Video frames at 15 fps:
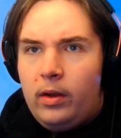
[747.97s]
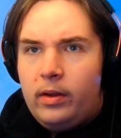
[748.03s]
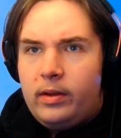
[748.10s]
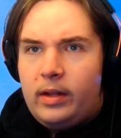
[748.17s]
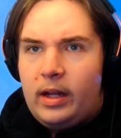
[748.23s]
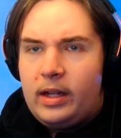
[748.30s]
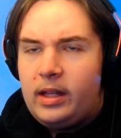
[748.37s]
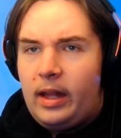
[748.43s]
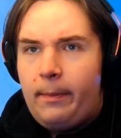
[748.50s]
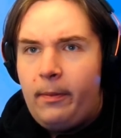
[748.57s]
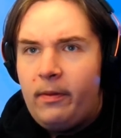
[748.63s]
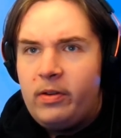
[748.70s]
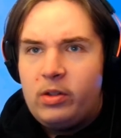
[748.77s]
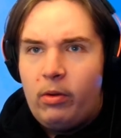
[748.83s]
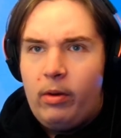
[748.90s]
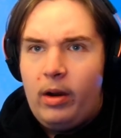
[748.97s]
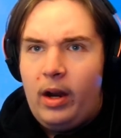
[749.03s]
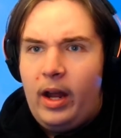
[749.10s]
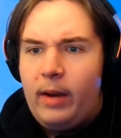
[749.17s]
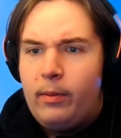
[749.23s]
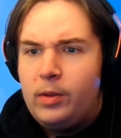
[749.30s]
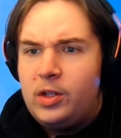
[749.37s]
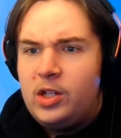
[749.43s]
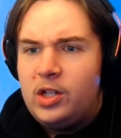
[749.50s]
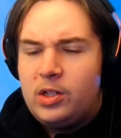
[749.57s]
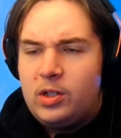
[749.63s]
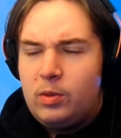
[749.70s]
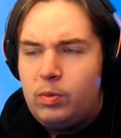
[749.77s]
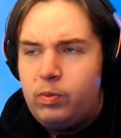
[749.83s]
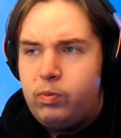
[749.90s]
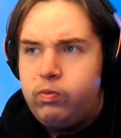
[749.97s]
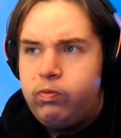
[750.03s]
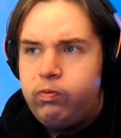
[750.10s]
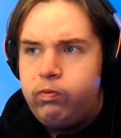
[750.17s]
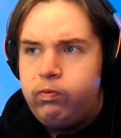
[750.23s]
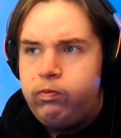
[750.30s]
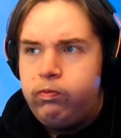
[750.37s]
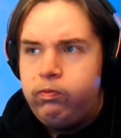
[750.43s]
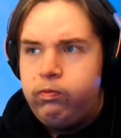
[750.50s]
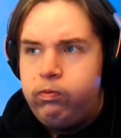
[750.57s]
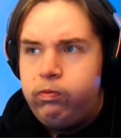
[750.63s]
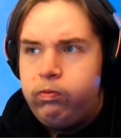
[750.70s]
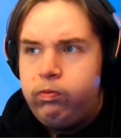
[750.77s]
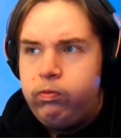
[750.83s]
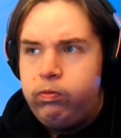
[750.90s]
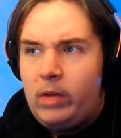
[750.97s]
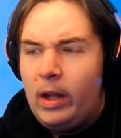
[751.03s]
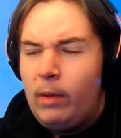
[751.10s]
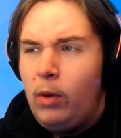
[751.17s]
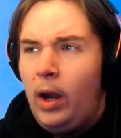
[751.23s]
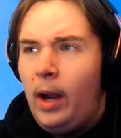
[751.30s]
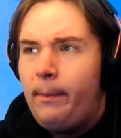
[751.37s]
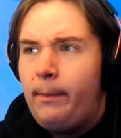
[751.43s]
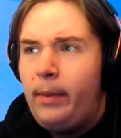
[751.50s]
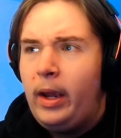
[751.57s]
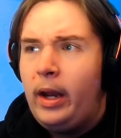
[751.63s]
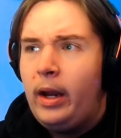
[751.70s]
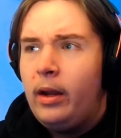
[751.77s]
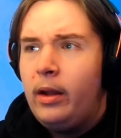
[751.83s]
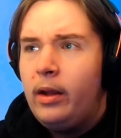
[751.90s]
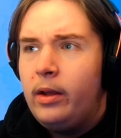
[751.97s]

That type of storyline, which is... That would have been...